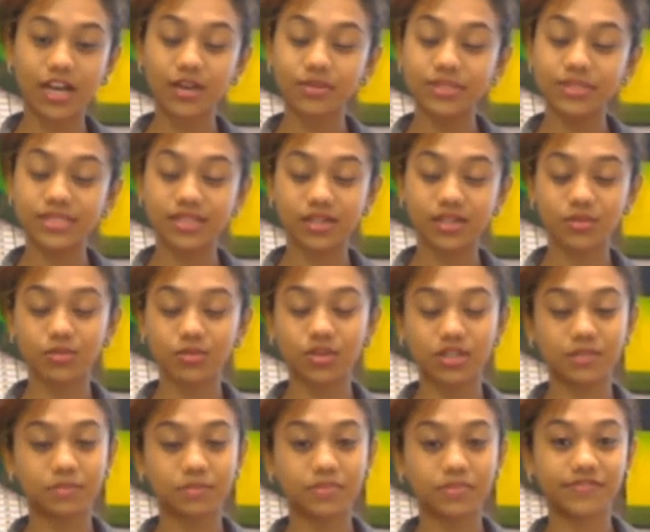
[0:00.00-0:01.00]
the stock
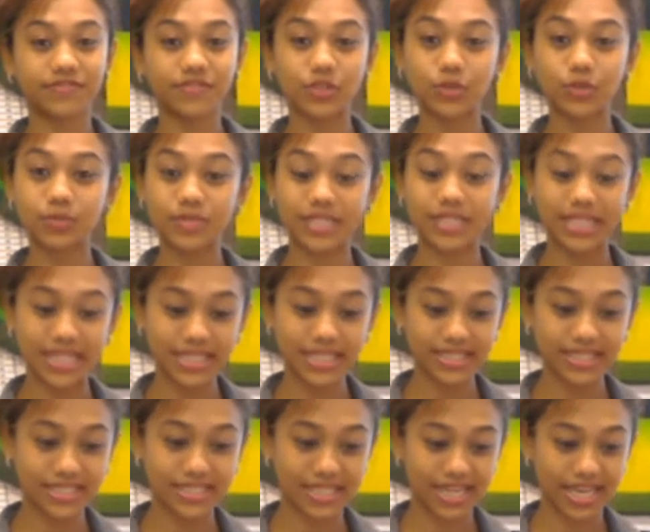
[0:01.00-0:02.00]
market performed
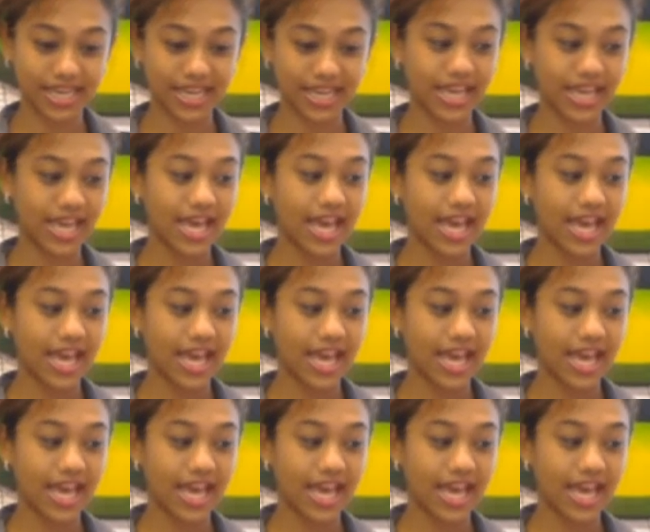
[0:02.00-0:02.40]
yesterday.